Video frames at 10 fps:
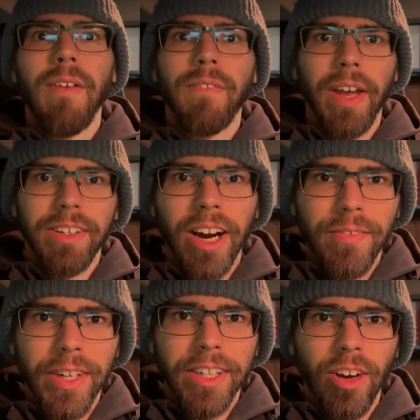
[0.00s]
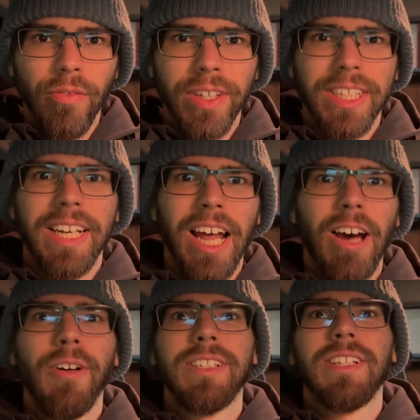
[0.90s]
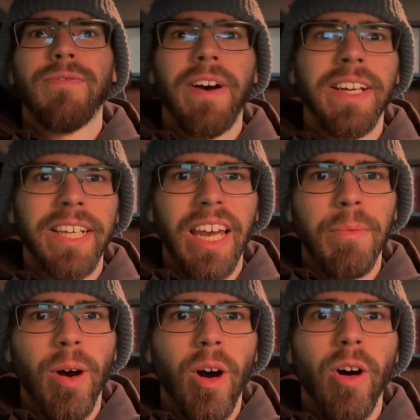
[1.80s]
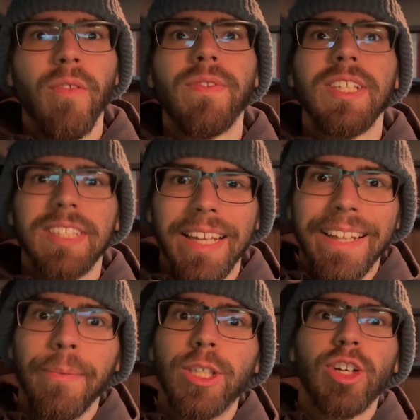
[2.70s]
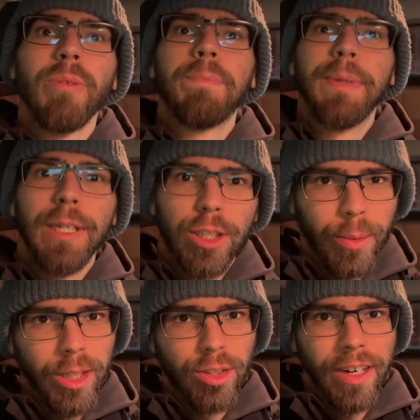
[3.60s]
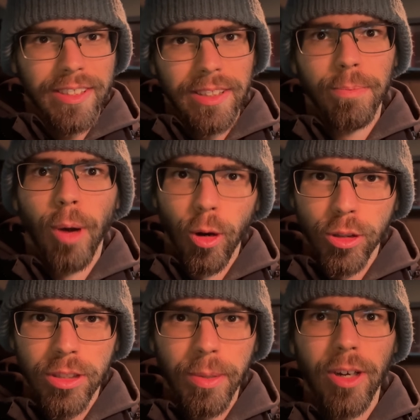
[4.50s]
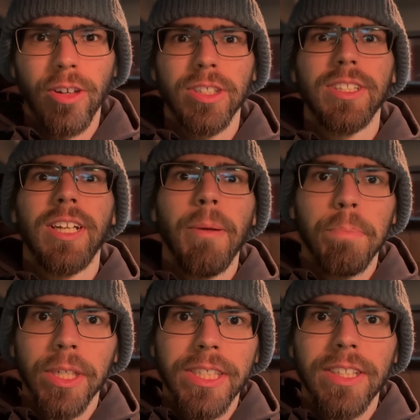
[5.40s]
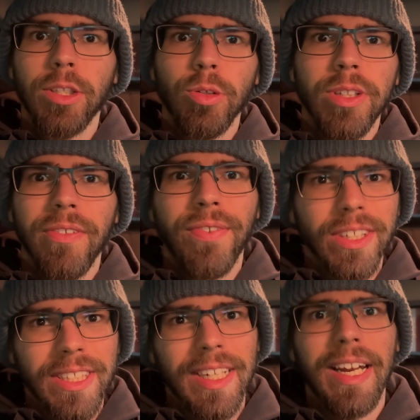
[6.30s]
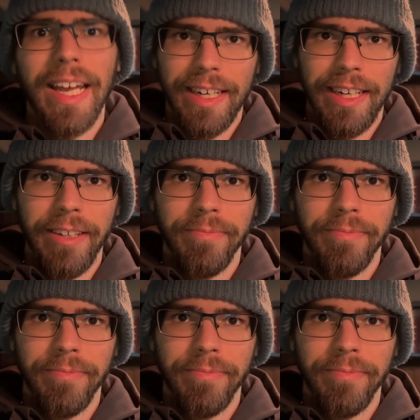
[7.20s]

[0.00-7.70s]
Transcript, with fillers: I've arrived in the office and now it's the fun game of deciding which computer we trust the most because the numbers do differ slightly.